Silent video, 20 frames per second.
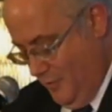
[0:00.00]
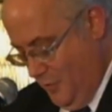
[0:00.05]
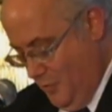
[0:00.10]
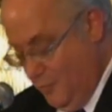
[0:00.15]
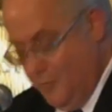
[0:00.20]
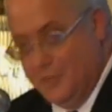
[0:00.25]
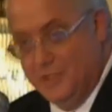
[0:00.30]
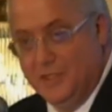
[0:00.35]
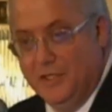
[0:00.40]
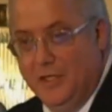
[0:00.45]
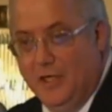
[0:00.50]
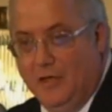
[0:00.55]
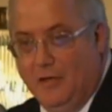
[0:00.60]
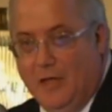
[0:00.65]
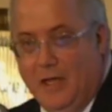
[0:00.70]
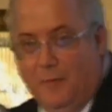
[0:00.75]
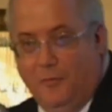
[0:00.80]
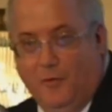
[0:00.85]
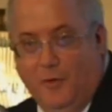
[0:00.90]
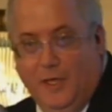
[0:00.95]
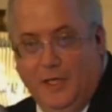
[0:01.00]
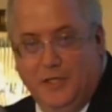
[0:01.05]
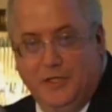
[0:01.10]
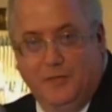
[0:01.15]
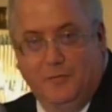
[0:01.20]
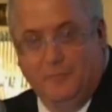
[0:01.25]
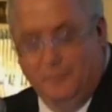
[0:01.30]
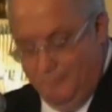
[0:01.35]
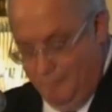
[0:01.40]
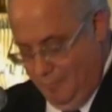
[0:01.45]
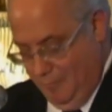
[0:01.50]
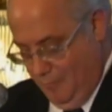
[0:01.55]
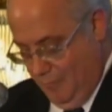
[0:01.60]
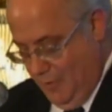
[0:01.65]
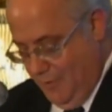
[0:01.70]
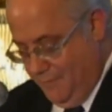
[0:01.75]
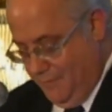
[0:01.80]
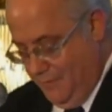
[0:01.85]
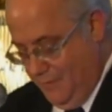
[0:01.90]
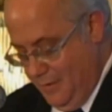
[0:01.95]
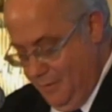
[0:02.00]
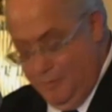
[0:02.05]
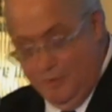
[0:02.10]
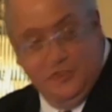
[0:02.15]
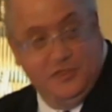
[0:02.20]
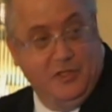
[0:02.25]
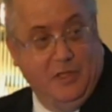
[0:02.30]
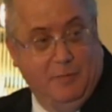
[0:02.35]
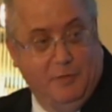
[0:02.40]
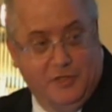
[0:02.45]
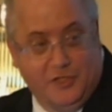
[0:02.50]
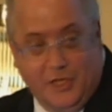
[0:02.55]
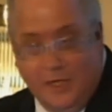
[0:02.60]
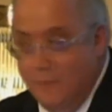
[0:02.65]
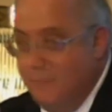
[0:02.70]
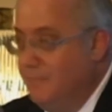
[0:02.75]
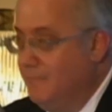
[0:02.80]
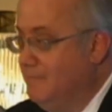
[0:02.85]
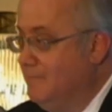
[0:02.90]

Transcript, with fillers: University Collaboration with uh, Schlumberger.